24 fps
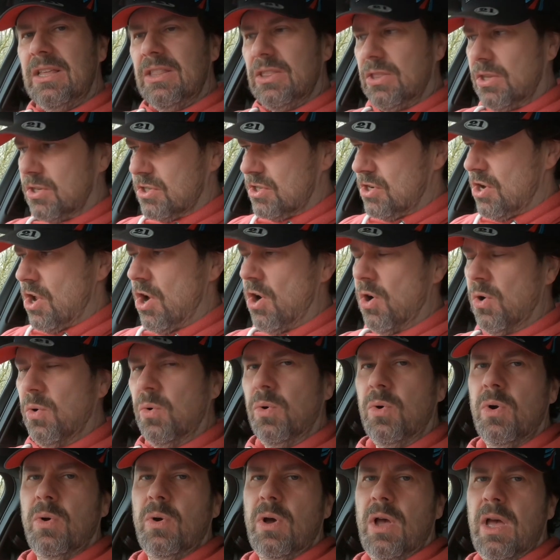there's
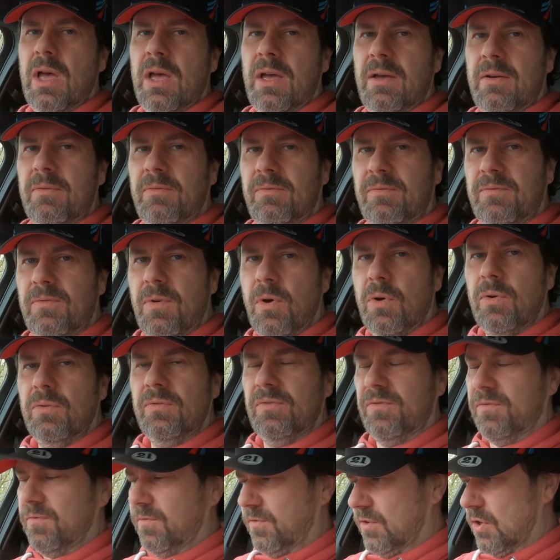no
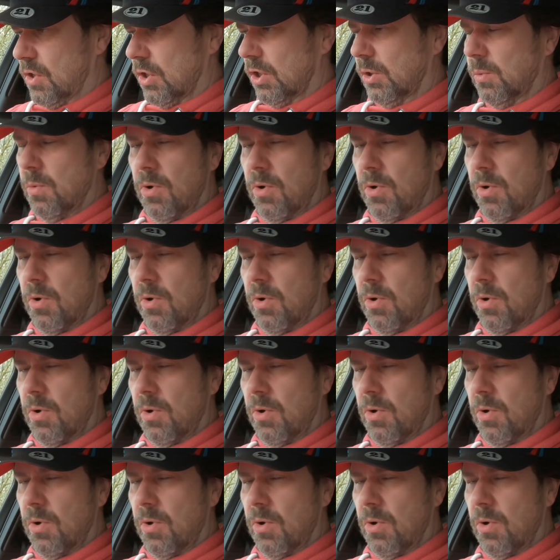fuel